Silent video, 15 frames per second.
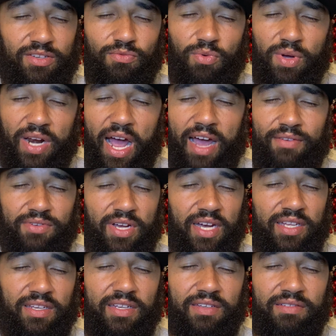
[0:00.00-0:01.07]
of what I've
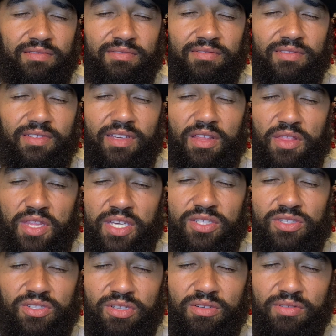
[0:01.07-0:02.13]
done.
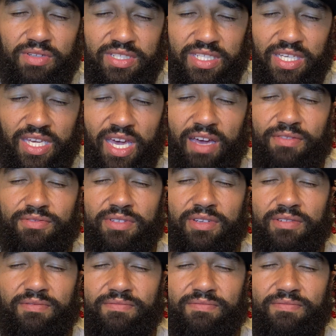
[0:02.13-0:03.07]
This too is a gift.